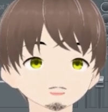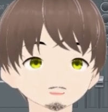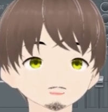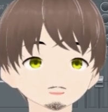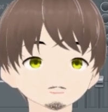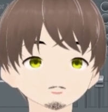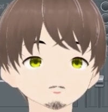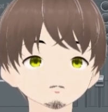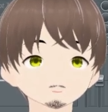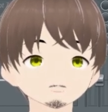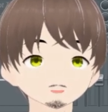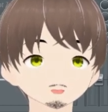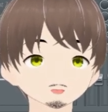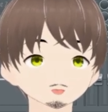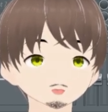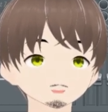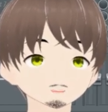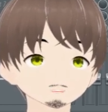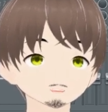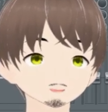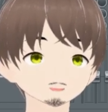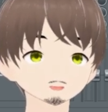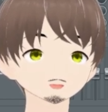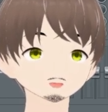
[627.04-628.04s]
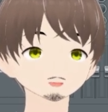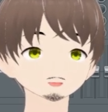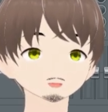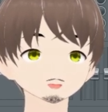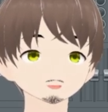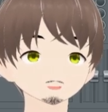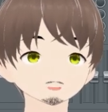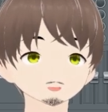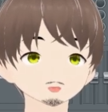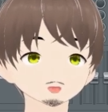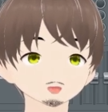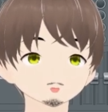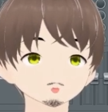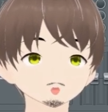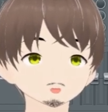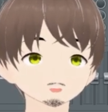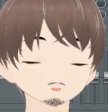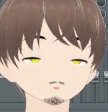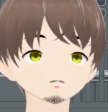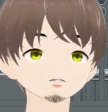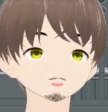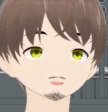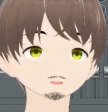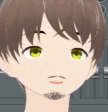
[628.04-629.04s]
you'll see that it didn't record
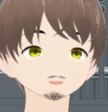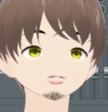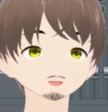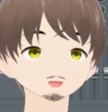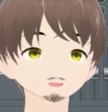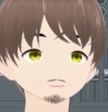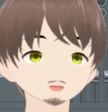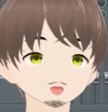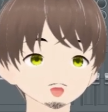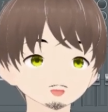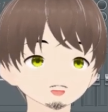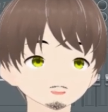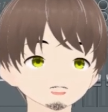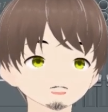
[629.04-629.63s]
with effects on.